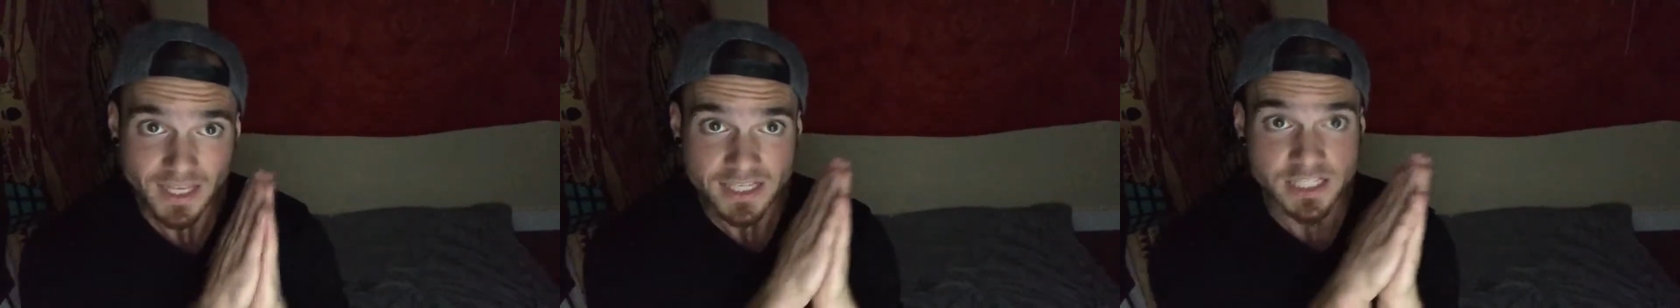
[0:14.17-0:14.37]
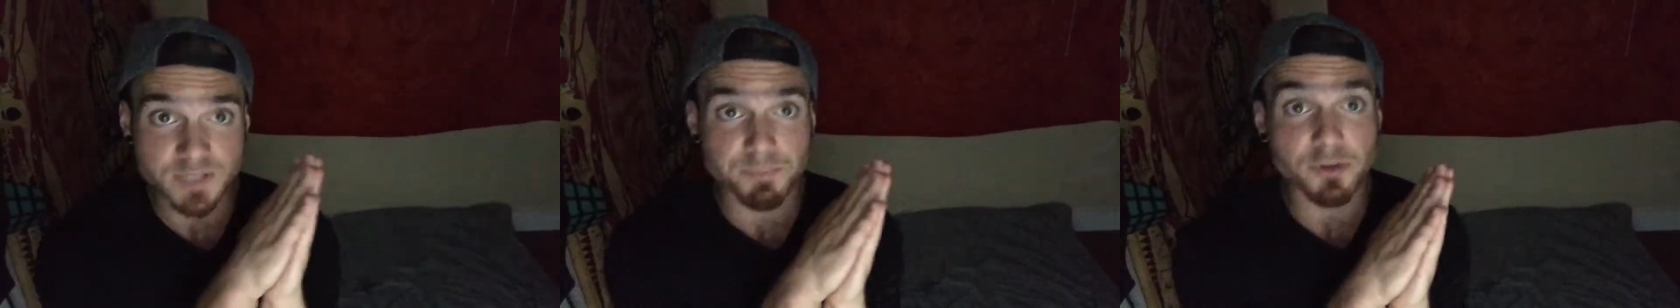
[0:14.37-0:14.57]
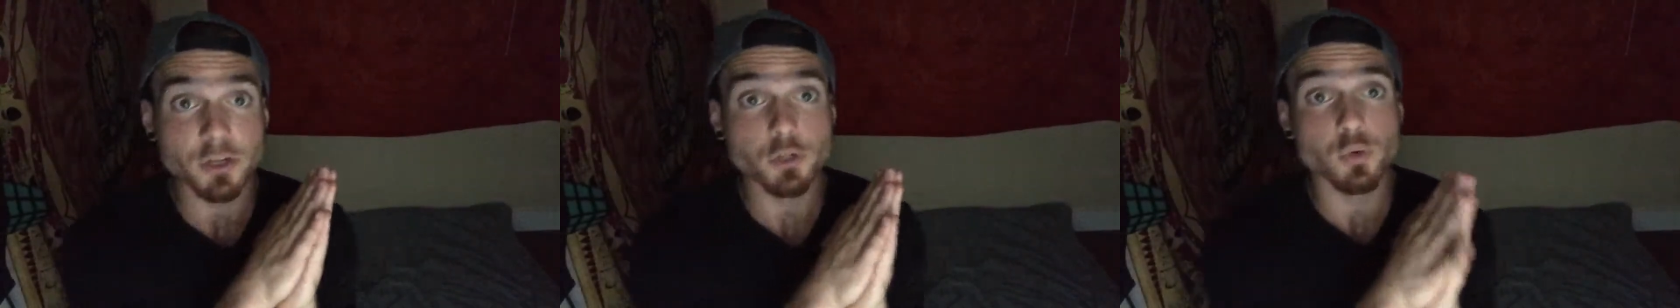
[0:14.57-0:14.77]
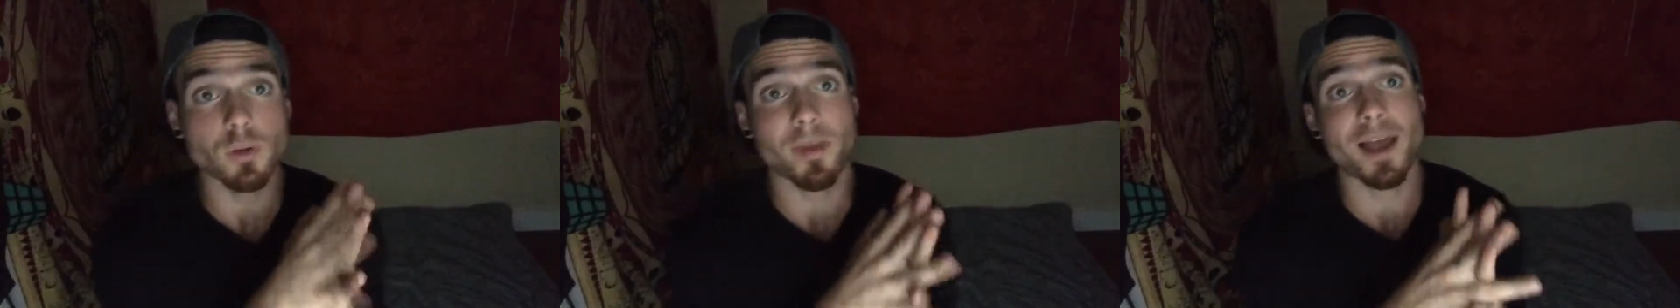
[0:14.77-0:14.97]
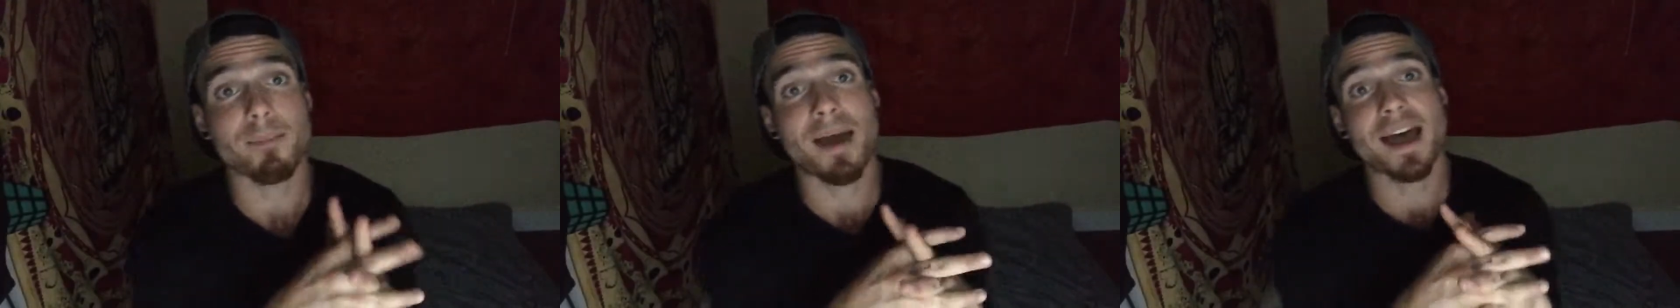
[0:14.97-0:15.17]
Spiritual
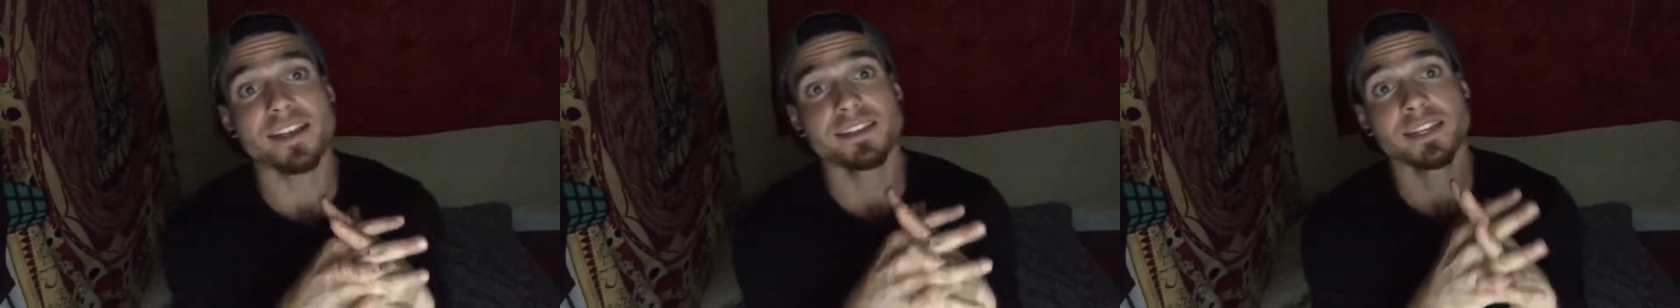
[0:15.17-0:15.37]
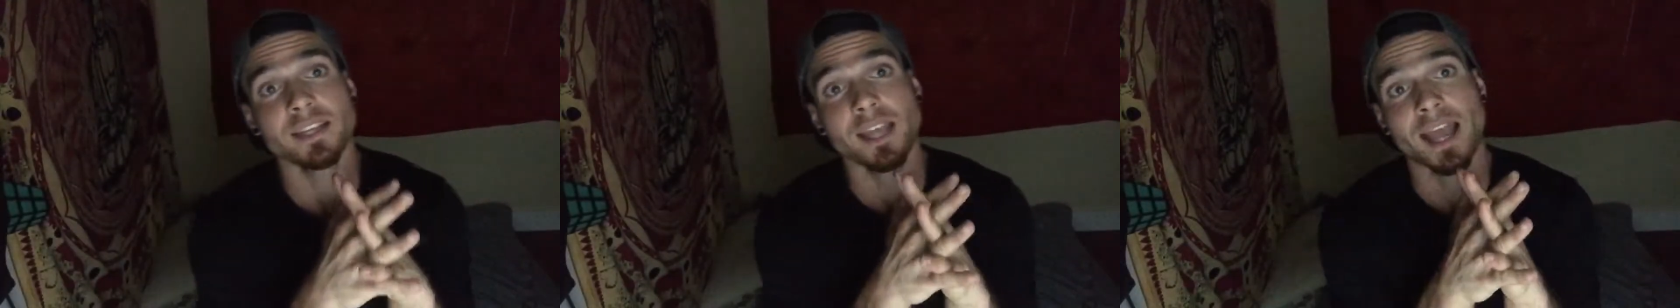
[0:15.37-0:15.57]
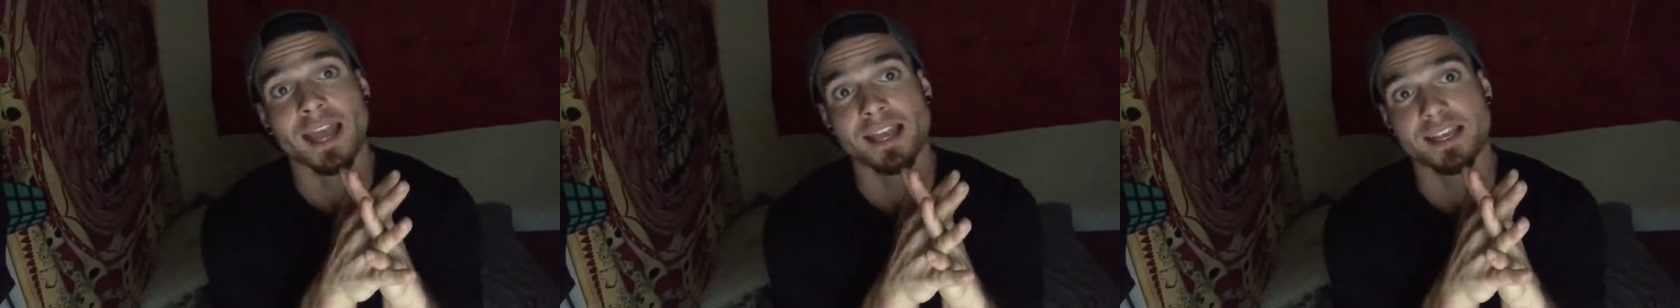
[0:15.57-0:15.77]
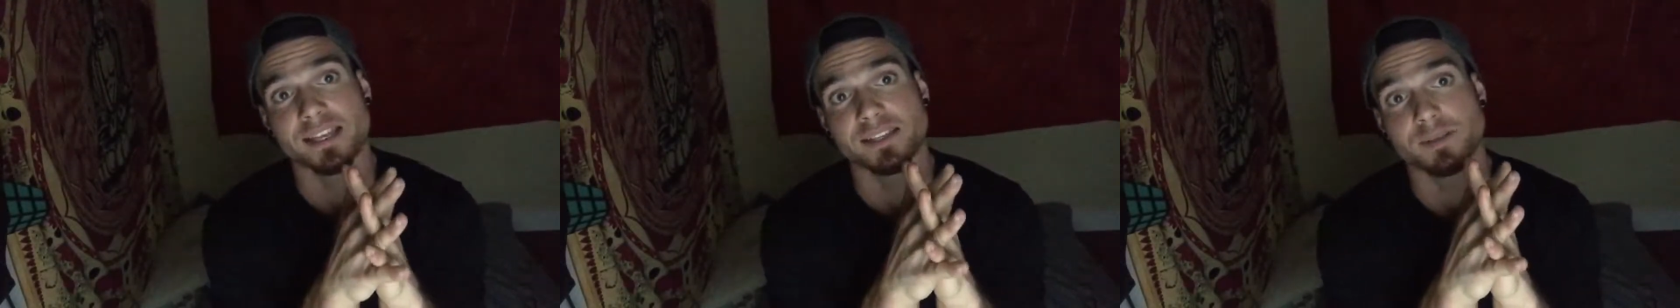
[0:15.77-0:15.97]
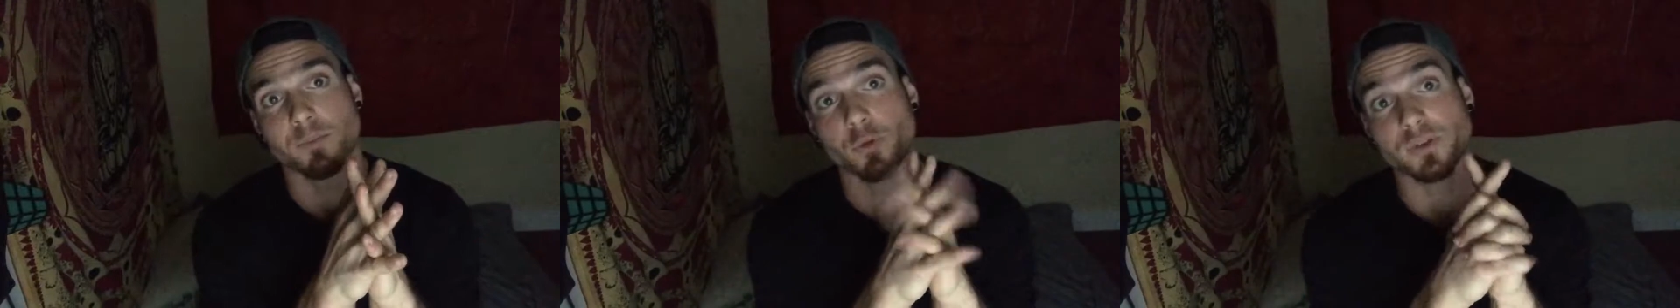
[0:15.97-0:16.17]
bypassing,
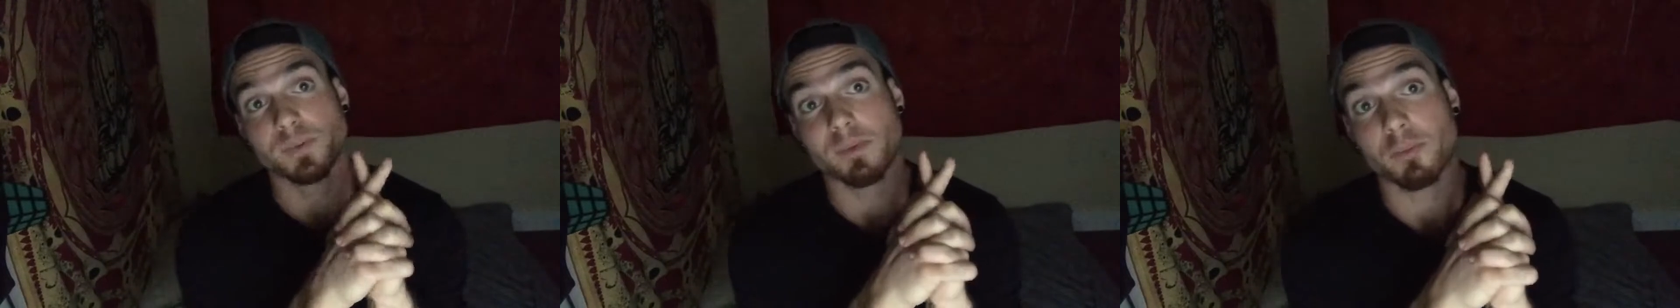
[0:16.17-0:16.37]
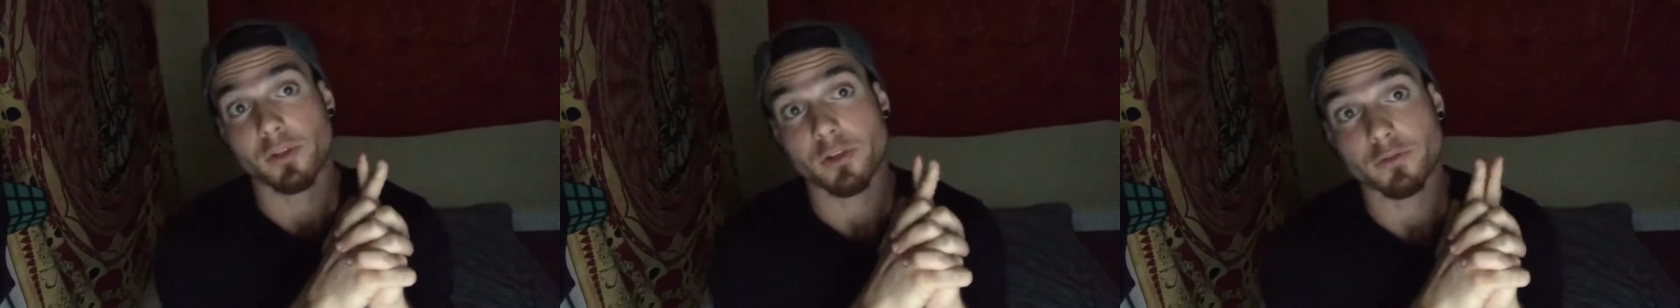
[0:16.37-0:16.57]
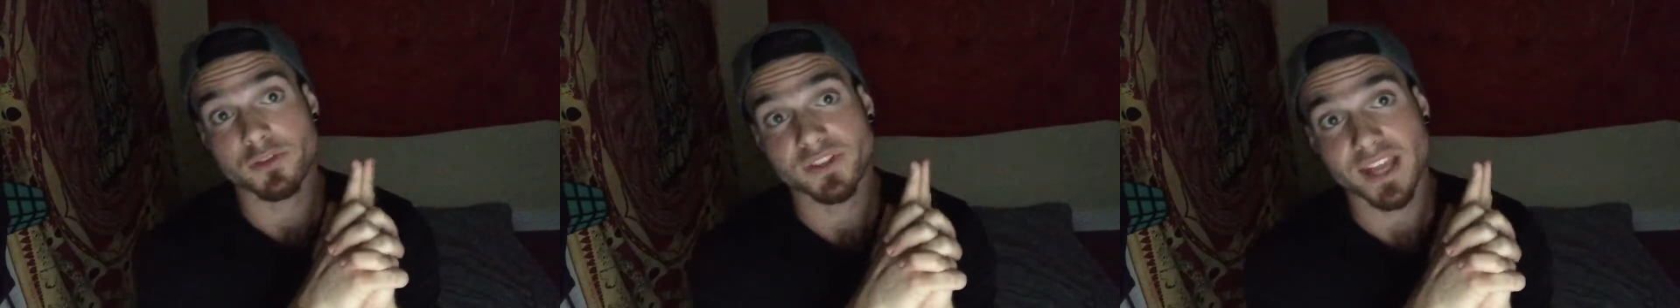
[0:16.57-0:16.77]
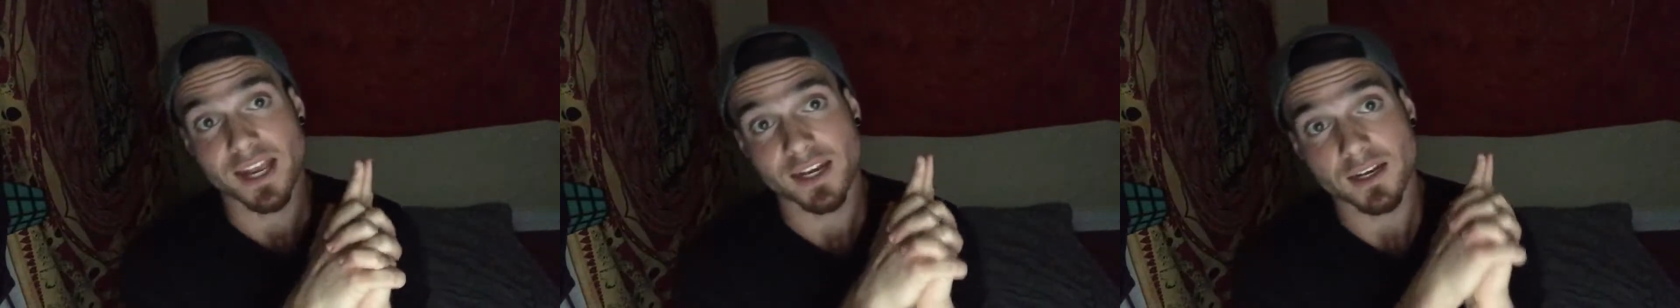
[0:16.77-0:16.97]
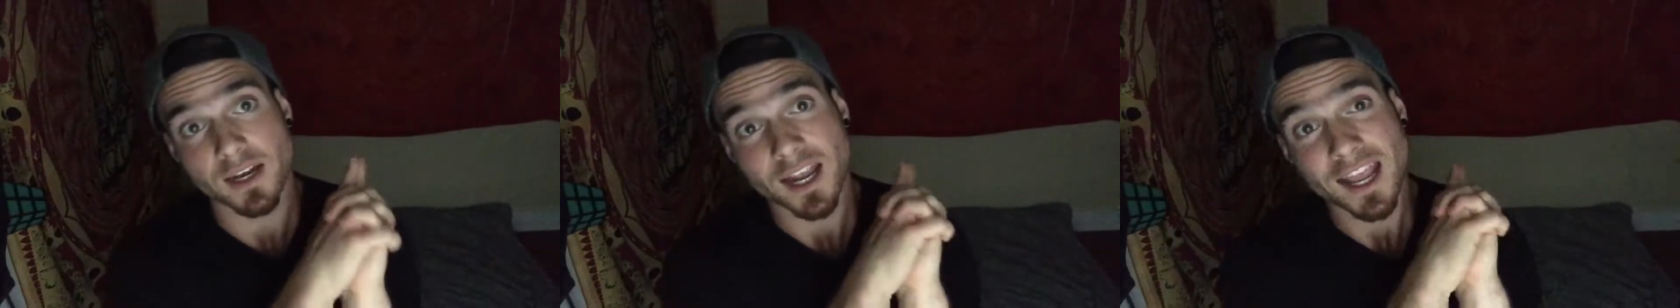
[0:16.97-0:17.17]
as most people
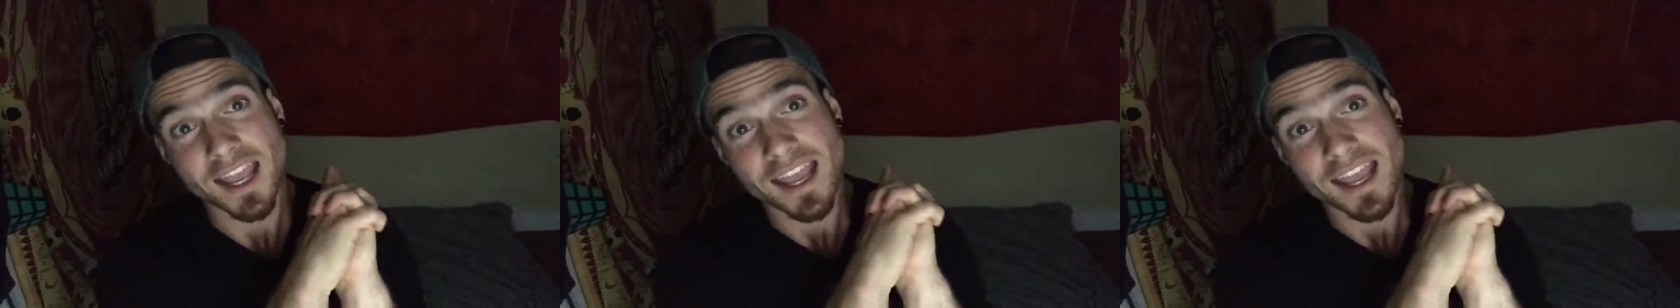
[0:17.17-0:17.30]
understand it,